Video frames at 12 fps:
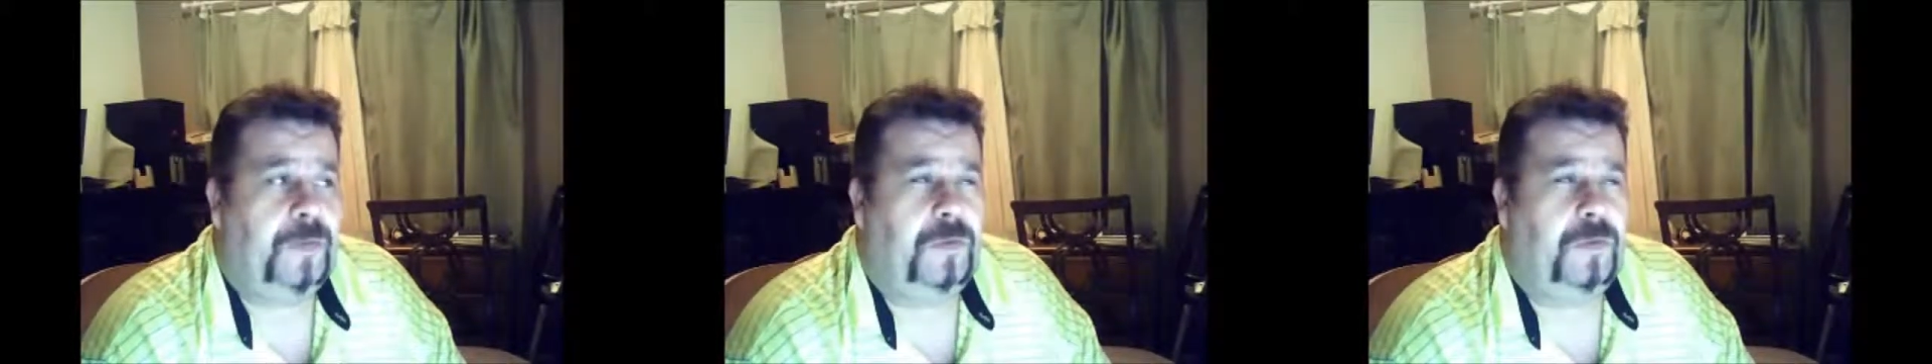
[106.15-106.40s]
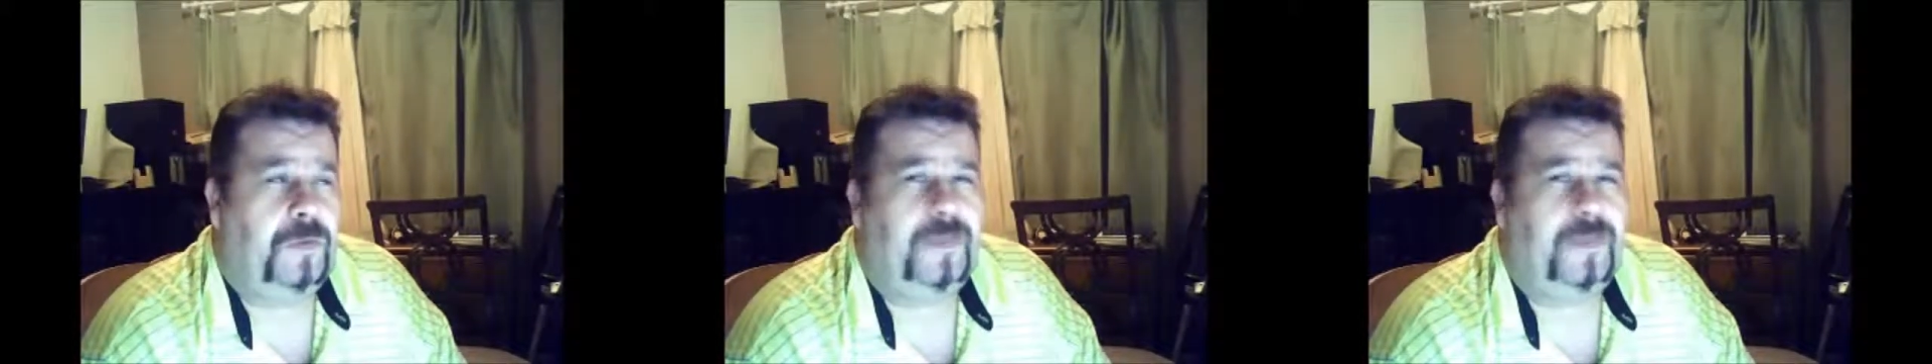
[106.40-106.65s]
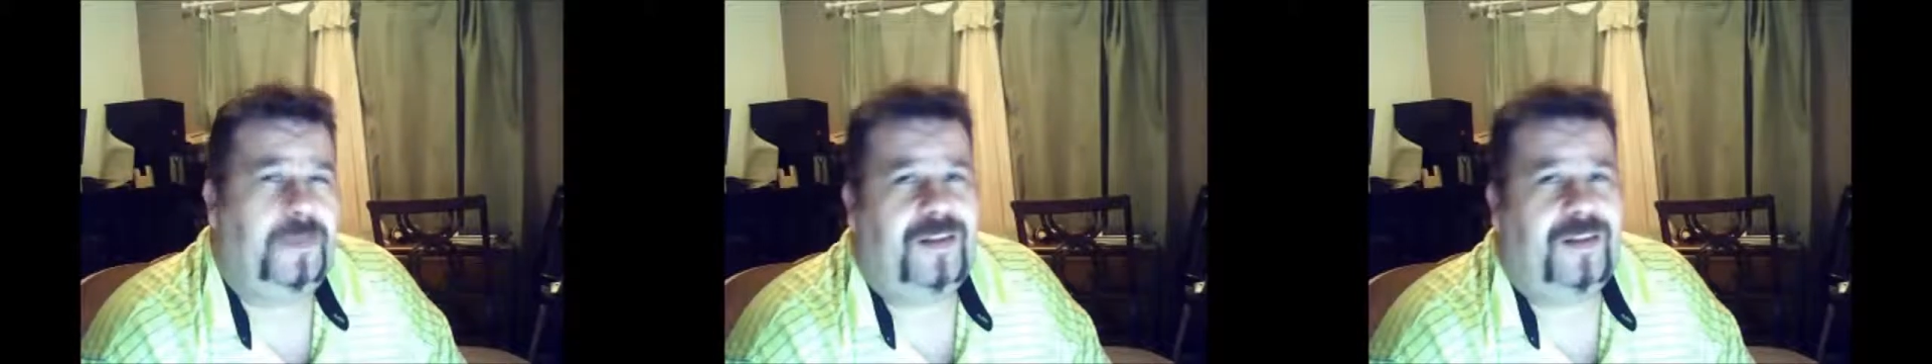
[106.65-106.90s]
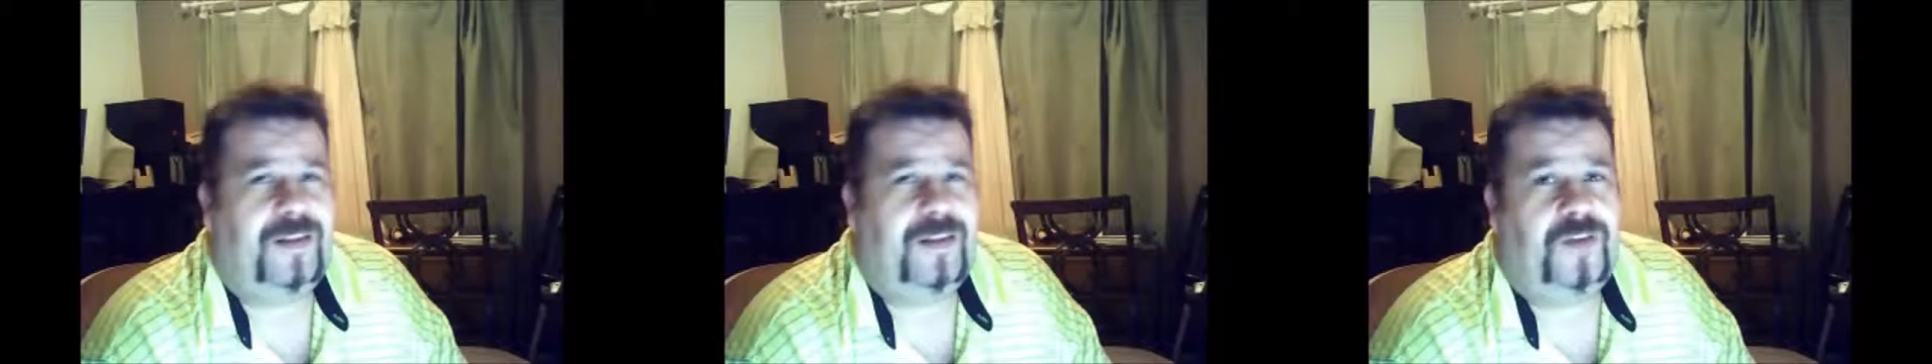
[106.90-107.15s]
But that's
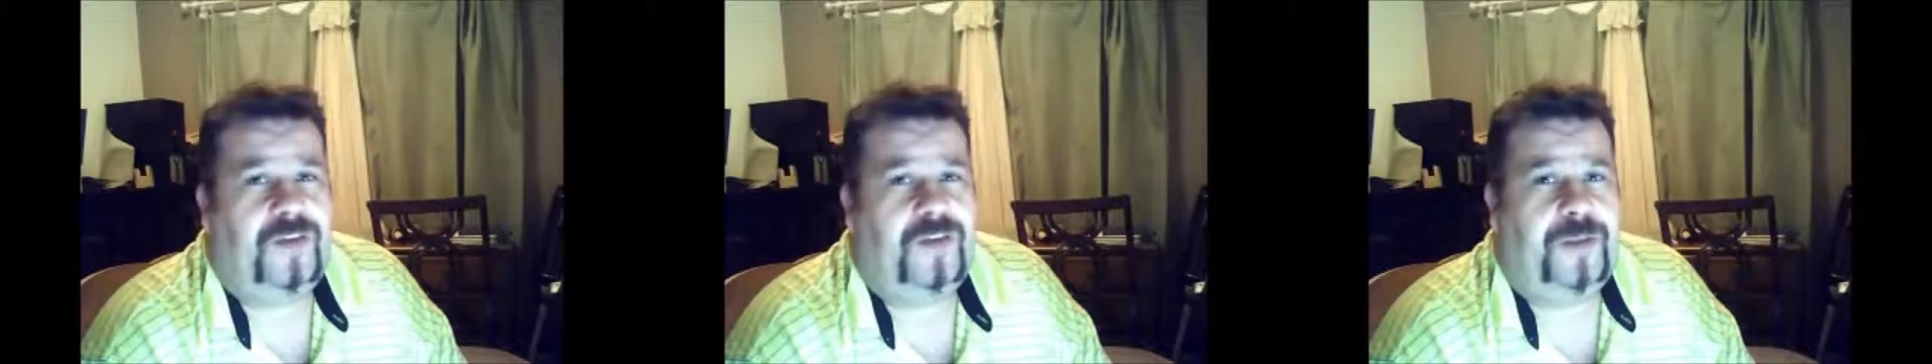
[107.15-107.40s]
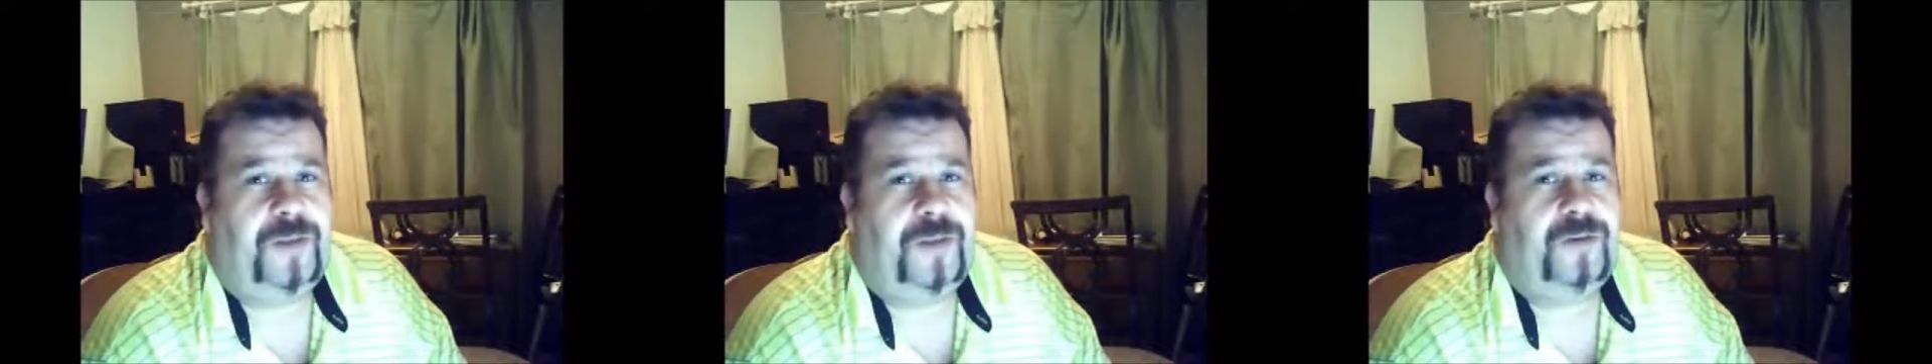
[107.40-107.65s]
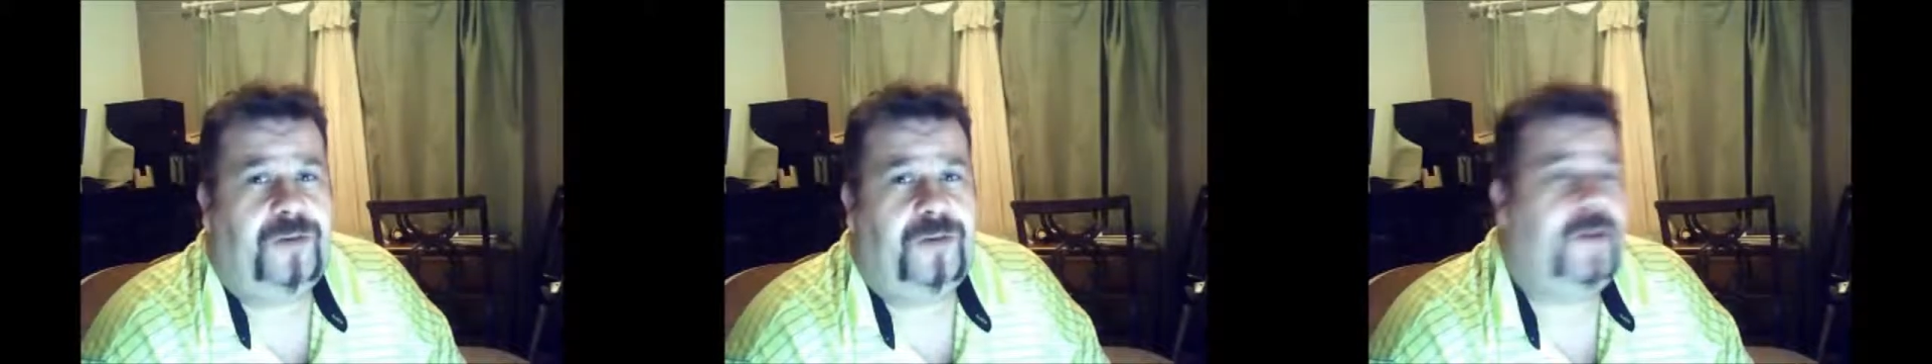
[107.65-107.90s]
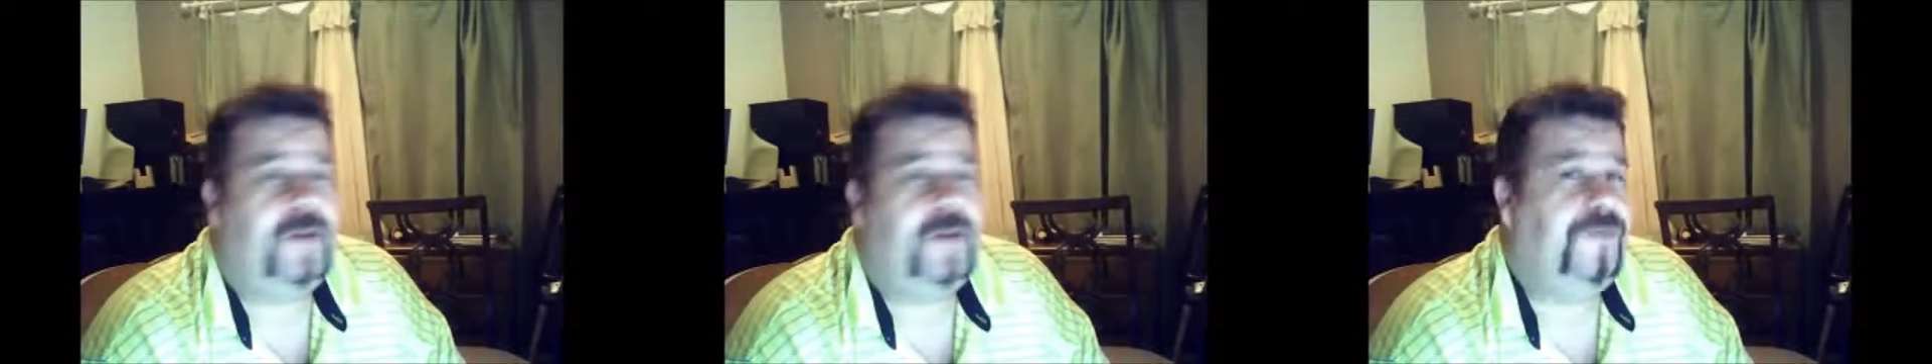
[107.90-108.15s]
dishing out money. You're going to spend
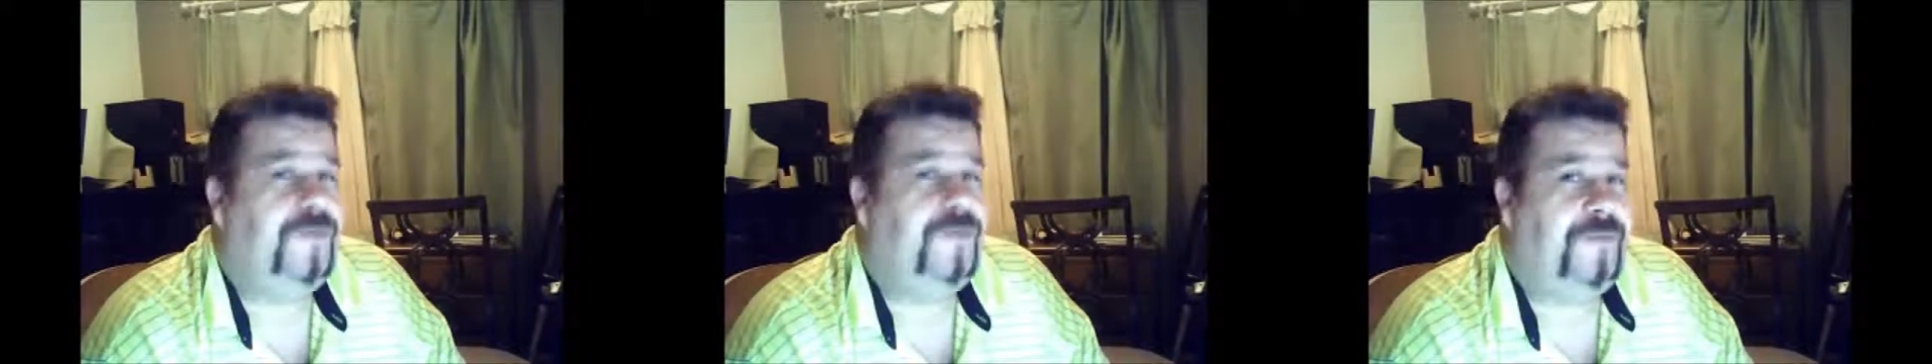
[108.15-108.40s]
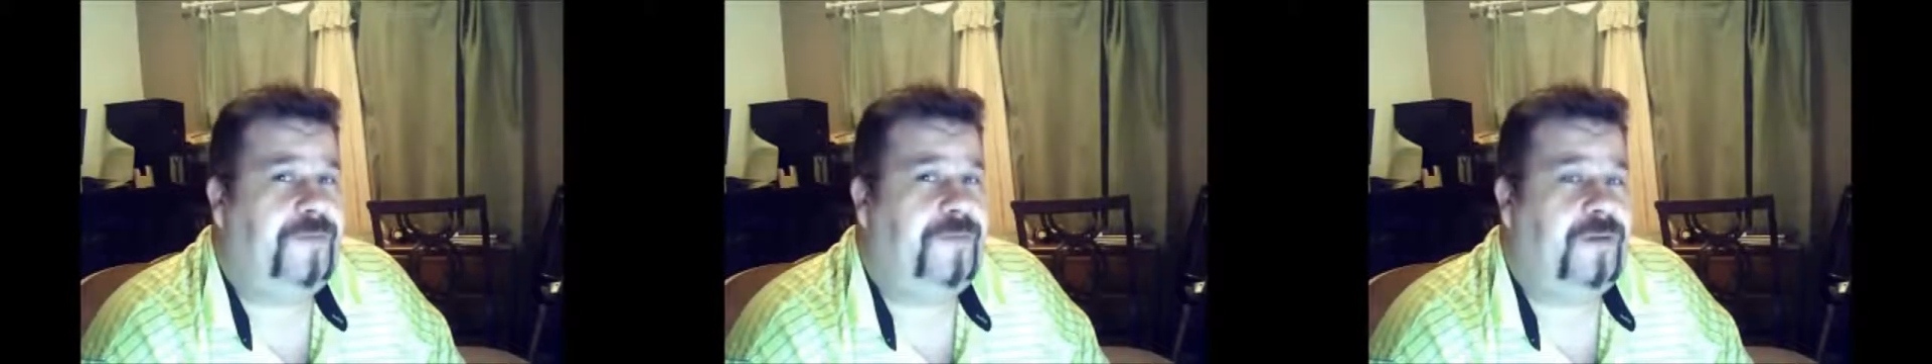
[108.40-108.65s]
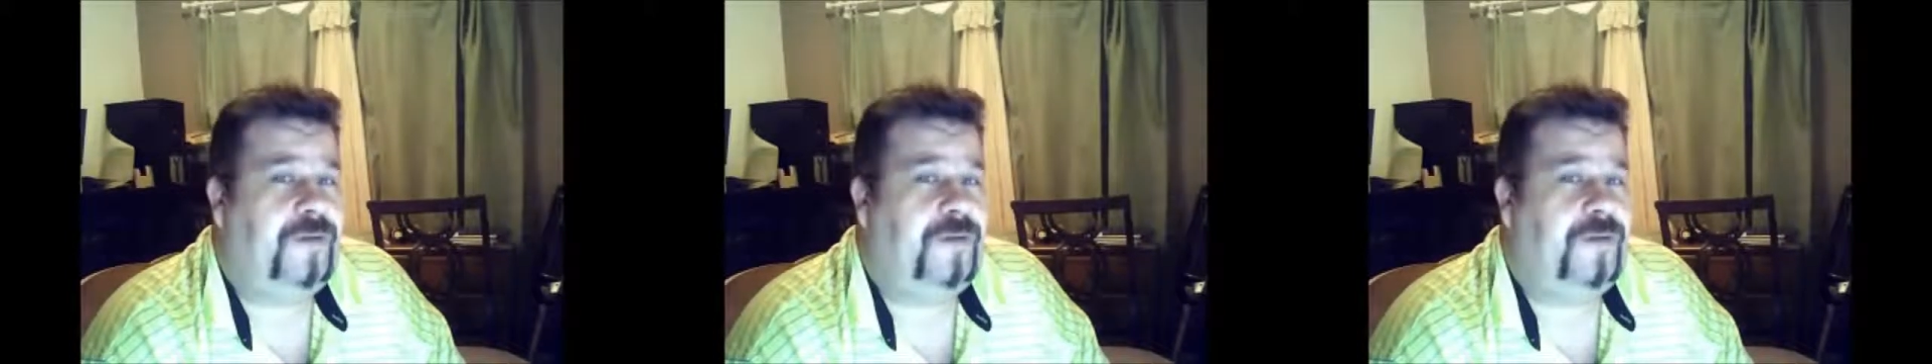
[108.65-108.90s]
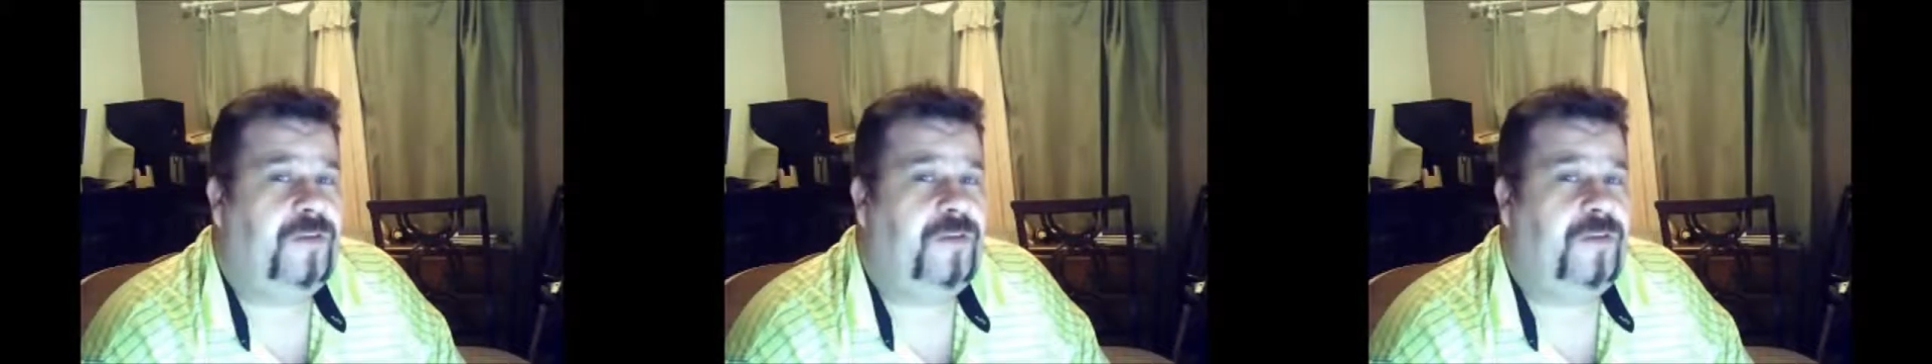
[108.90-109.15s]
$155 on
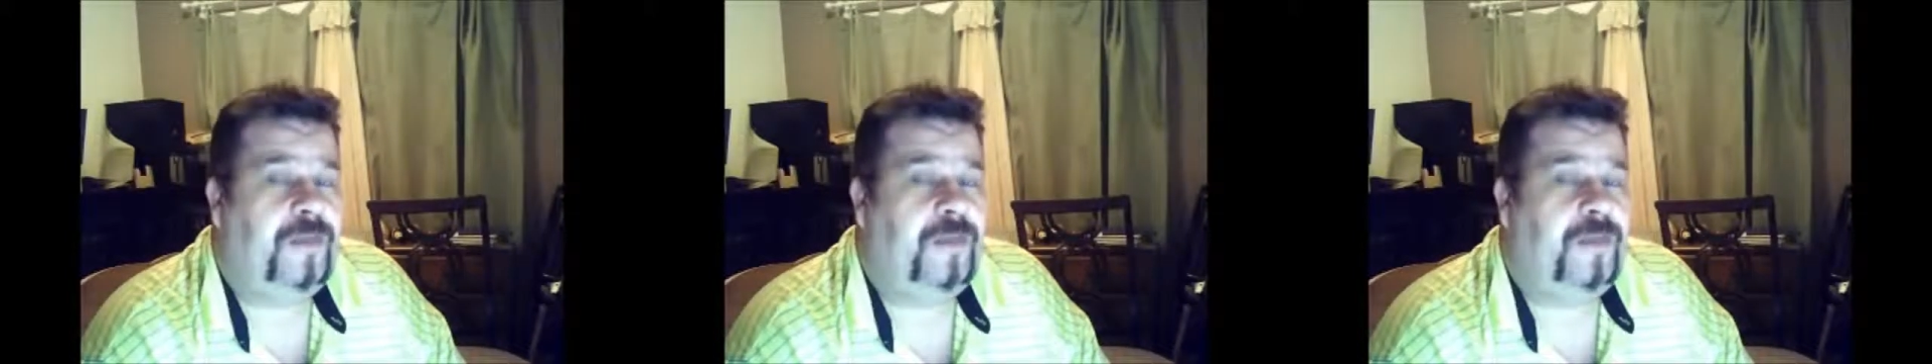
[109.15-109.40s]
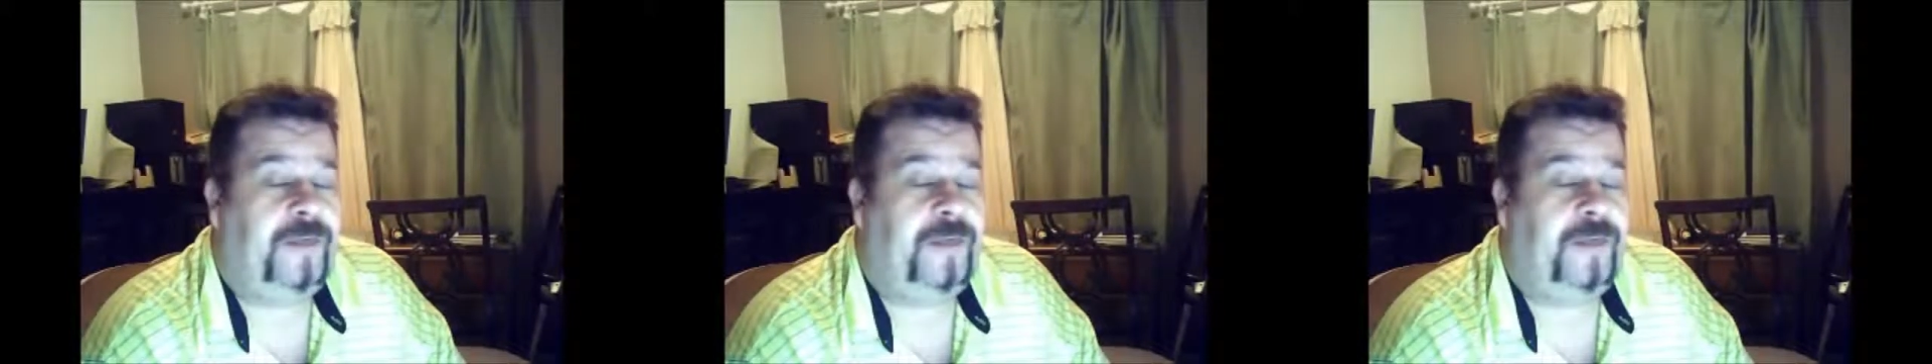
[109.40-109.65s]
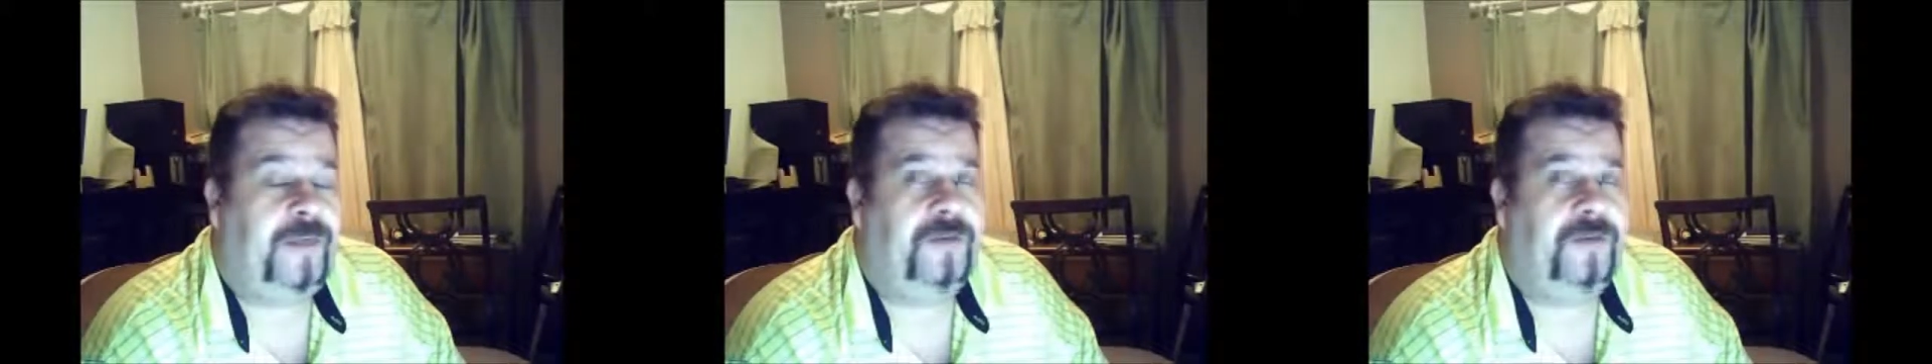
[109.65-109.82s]
Soundblaster.